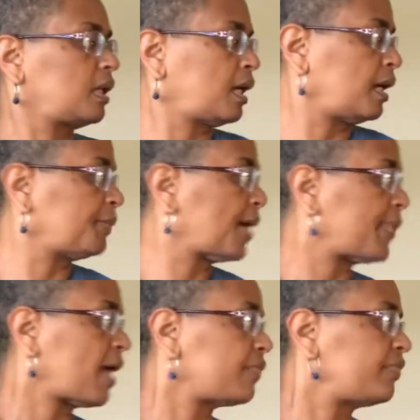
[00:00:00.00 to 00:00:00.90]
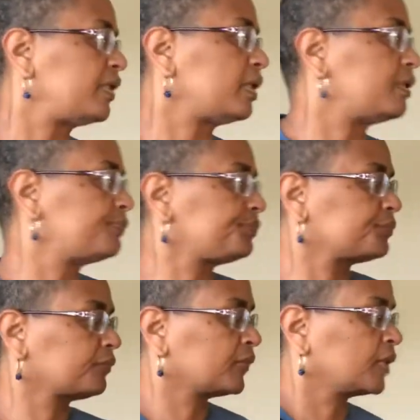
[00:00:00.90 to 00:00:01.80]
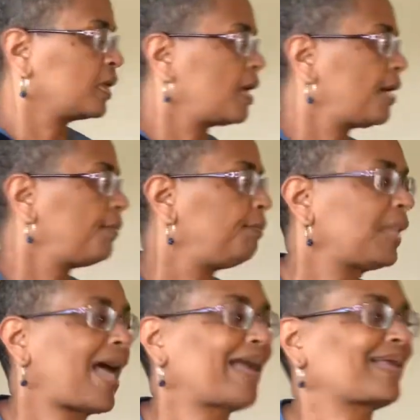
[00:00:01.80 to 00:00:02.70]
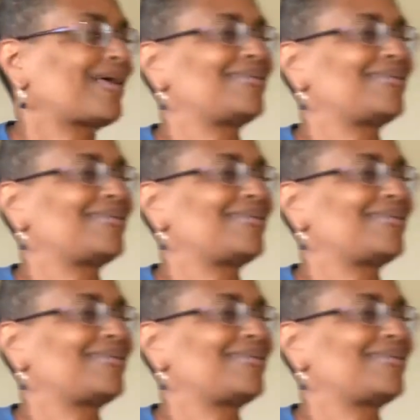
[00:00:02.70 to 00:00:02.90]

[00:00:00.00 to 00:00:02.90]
about the black